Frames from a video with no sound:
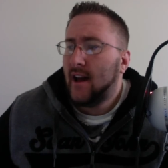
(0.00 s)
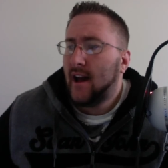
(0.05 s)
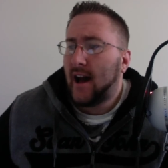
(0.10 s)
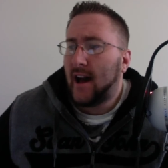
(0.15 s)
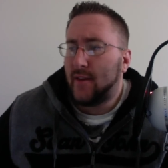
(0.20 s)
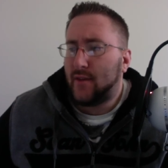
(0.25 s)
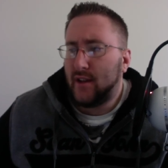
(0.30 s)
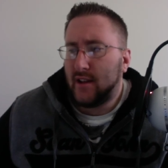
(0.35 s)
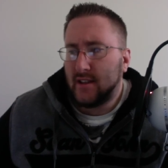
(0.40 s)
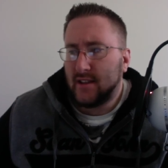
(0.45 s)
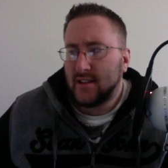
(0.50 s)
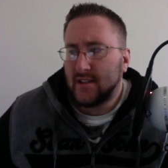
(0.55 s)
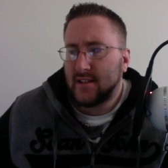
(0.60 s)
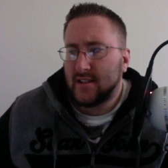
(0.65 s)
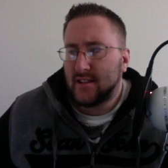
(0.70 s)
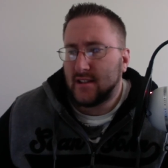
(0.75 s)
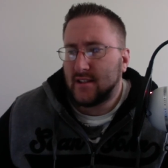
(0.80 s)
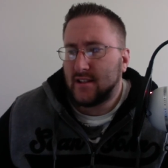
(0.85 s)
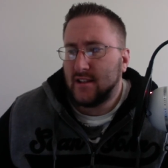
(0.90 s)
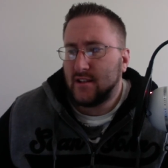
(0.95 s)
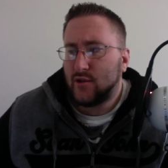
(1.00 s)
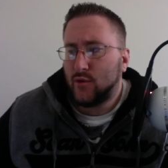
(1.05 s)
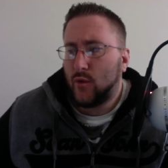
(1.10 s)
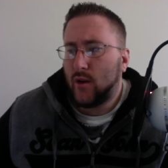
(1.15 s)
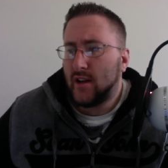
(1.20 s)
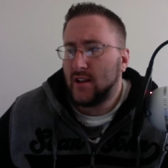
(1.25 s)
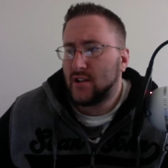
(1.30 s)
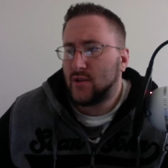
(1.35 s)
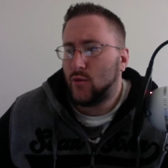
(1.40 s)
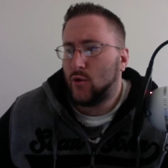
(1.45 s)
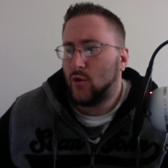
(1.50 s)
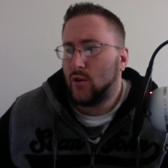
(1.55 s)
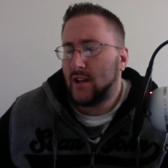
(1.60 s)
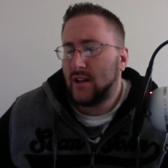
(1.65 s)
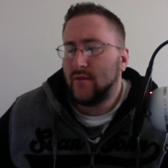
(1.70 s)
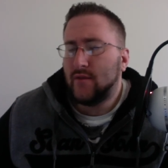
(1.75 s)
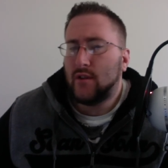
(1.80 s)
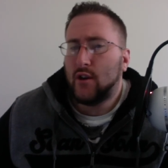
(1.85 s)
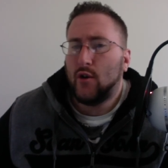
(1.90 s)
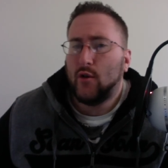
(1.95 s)
I think this is a situation where
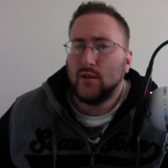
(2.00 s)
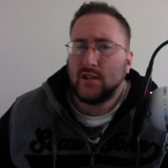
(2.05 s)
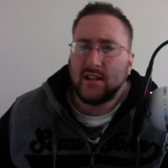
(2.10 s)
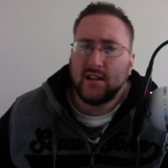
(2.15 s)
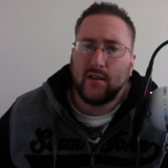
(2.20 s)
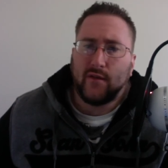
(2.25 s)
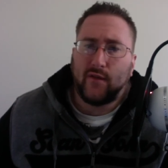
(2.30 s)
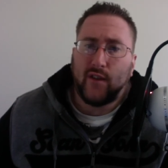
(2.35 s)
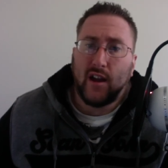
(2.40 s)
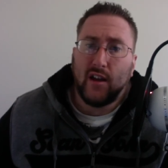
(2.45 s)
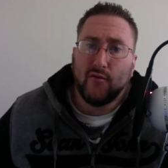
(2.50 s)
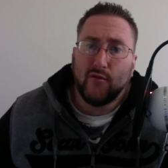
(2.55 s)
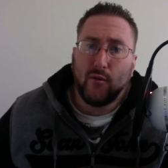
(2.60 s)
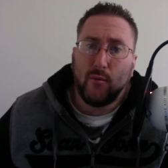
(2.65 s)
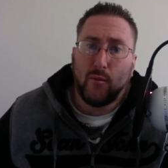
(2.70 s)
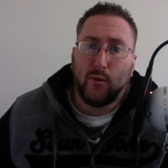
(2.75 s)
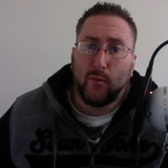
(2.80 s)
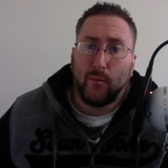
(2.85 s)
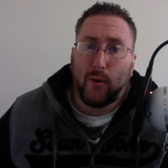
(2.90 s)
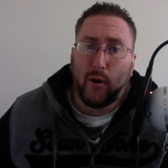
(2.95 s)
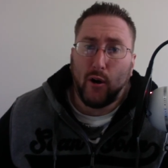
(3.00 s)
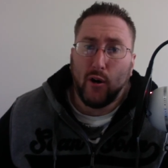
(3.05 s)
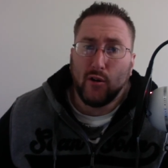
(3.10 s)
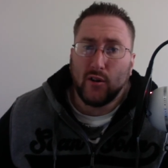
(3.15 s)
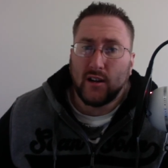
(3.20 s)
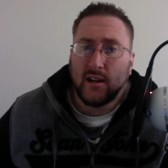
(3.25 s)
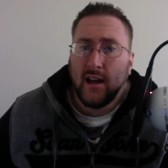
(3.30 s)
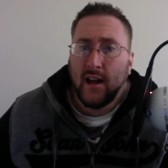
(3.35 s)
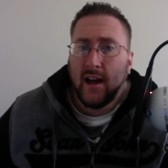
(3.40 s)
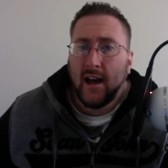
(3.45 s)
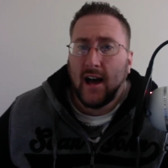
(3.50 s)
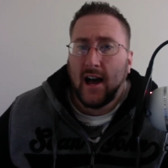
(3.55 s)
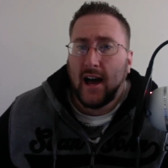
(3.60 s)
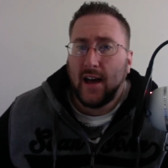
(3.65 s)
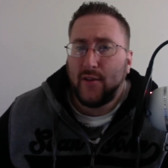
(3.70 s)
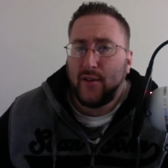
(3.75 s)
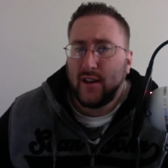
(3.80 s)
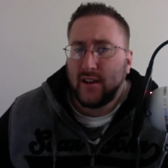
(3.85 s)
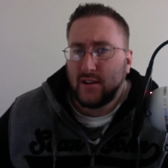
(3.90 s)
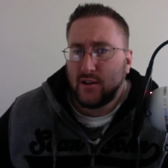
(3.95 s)
even though it's in a favorable park, I
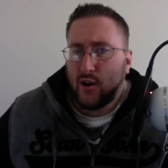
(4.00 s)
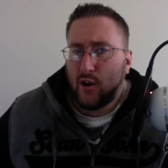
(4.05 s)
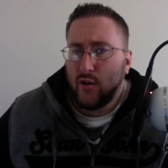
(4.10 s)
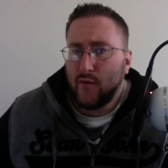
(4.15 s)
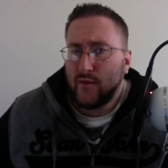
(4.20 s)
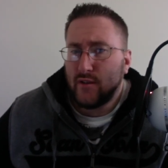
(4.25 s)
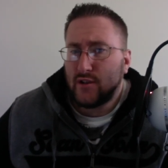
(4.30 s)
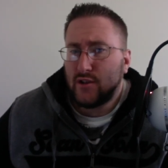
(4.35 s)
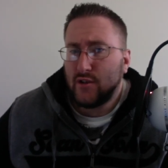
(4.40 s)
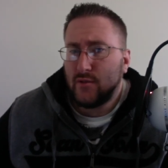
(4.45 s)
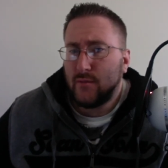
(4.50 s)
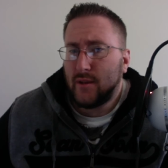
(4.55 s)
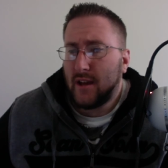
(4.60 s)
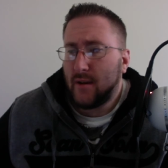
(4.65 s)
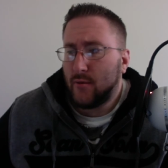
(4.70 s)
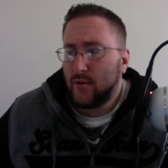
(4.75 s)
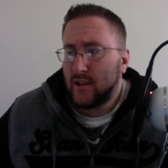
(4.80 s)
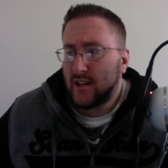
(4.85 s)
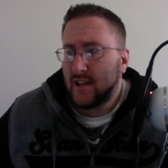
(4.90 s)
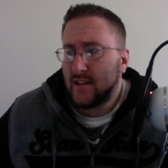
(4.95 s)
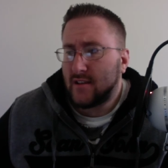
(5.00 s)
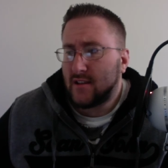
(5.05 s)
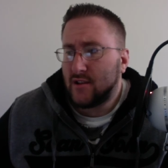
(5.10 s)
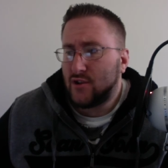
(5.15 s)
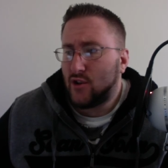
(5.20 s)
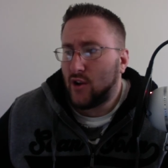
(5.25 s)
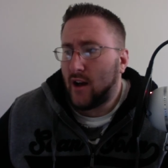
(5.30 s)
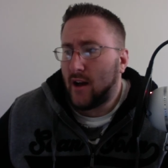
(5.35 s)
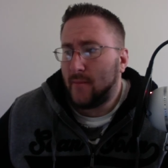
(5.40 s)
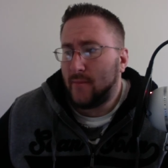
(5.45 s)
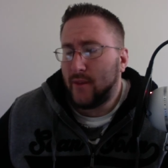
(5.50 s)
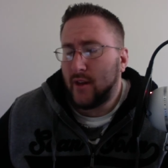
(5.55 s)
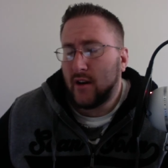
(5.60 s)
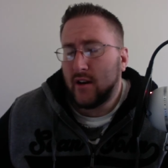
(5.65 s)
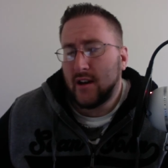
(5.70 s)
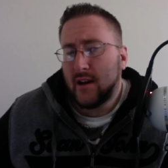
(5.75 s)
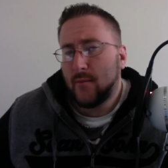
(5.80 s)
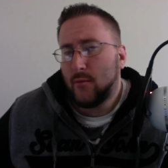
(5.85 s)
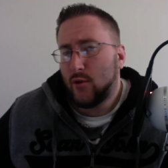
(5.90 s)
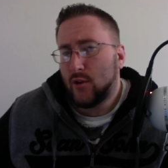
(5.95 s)
think Darvish should be able to get the job
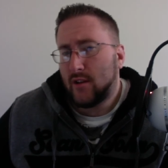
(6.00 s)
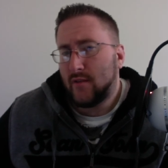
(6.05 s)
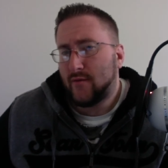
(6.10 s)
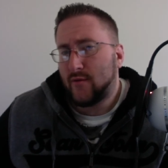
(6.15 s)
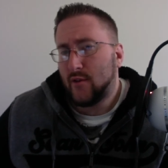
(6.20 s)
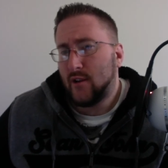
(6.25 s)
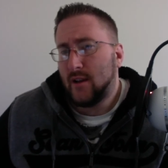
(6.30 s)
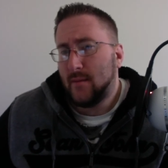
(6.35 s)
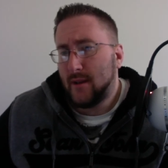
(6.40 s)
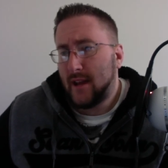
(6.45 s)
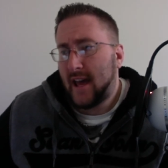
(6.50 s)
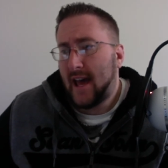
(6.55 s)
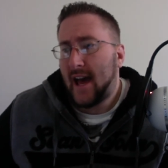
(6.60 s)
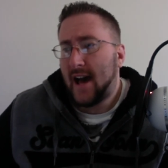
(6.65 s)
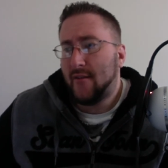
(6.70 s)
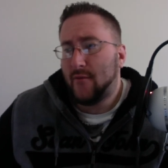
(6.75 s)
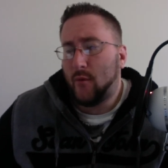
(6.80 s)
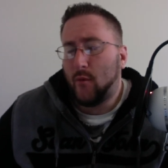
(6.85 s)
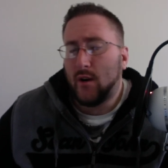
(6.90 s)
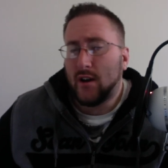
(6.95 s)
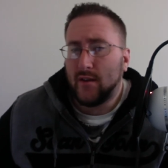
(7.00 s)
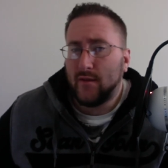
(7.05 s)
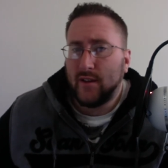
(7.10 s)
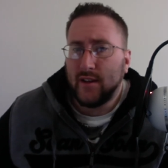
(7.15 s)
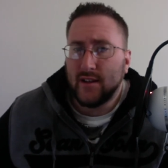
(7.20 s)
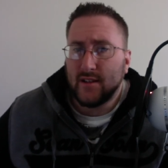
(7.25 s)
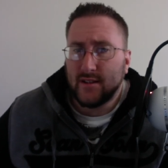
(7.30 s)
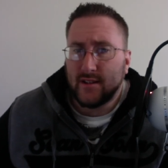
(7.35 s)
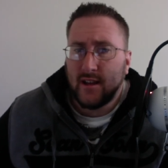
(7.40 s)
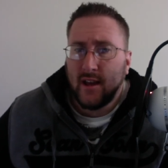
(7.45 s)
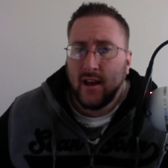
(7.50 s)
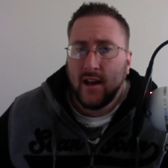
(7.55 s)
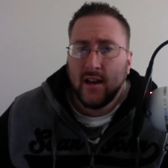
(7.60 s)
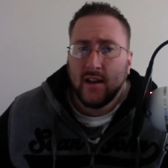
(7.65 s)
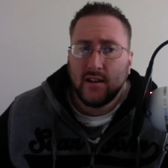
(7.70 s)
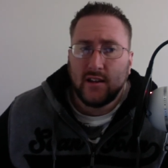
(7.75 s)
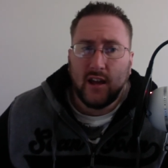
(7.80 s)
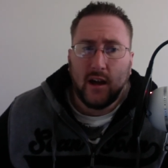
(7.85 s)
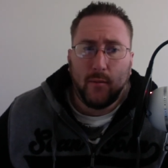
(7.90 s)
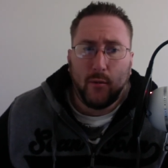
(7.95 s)
done. I'm looking for him to have one of his
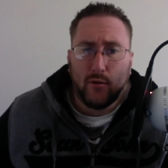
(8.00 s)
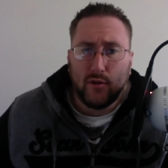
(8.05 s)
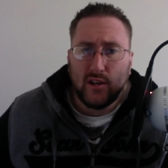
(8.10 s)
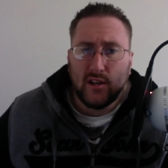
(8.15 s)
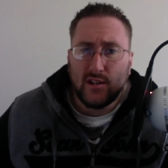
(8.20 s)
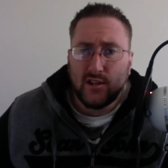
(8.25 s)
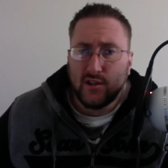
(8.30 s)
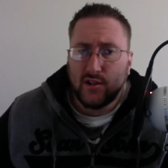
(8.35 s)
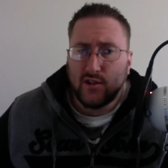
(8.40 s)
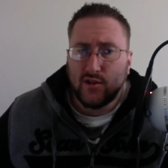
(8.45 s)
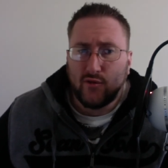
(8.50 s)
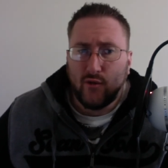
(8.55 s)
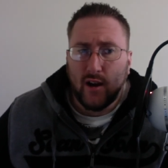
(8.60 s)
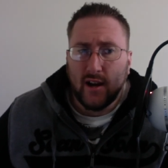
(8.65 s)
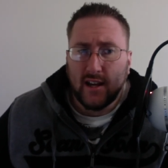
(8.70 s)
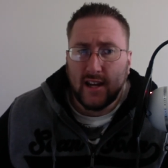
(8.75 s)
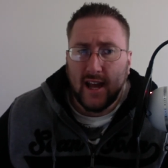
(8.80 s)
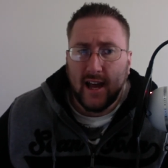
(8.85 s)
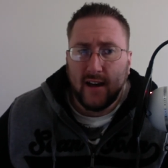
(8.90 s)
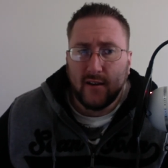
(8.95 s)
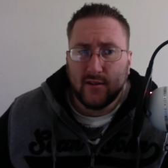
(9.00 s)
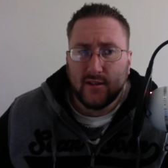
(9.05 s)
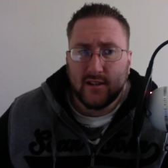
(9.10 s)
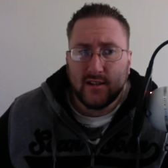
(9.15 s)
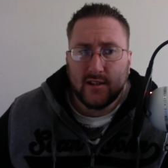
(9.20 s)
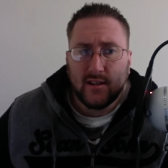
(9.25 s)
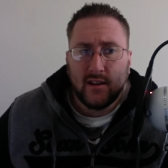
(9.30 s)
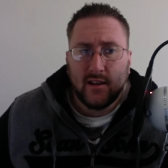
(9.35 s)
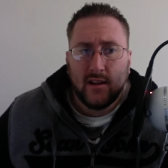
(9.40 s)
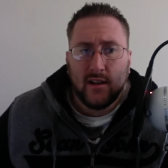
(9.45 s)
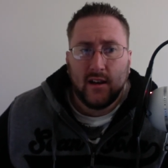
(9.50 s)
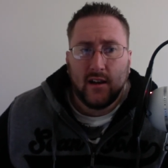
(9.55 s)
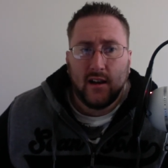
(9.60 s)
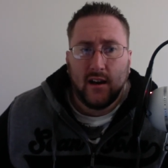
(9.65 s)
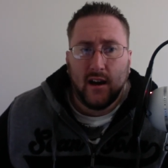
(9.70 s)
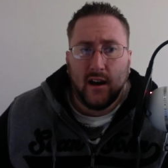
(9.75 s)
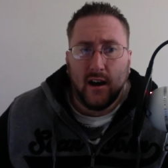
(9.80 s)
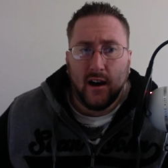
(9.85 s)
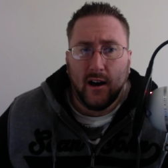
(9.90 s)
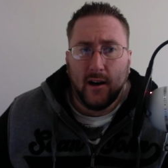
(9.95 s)
double-digit strikeouts
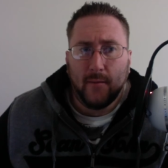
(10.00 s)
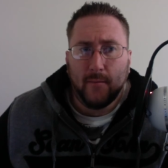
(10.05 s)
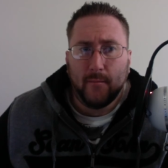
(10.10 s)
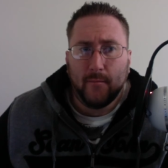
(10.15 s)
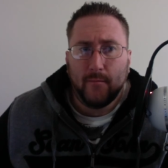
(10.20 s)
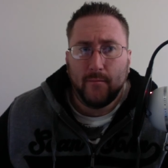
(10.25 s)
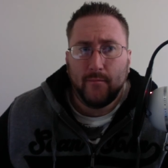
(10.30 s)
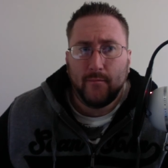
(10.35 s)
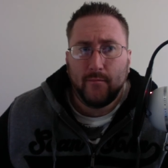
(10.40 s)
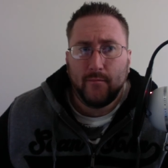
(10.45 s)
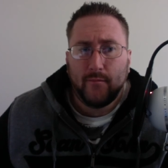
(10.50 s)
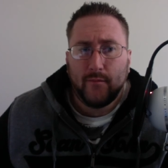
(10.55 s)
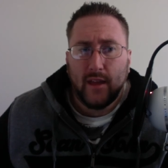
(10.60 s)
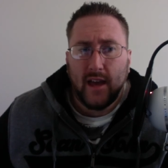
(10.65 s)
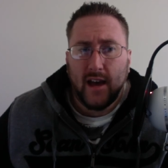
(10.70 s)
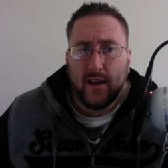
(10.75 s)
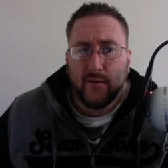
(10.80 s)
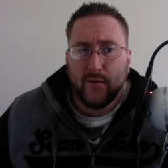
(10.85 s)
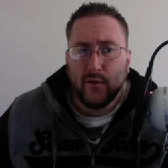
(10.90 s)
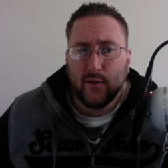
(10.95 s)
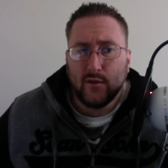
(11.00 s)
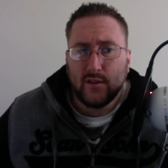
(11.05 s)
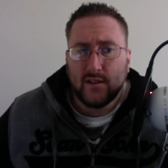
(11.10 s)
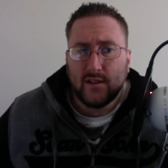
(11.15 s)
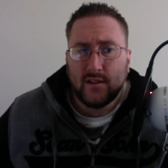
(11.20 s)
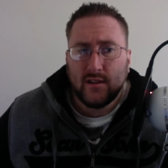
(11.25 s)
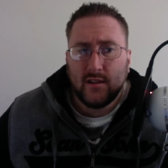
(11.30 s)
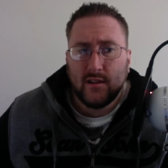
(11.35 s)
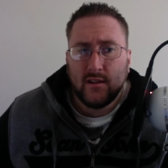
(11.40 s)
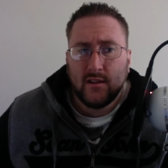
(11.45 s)
um, efforts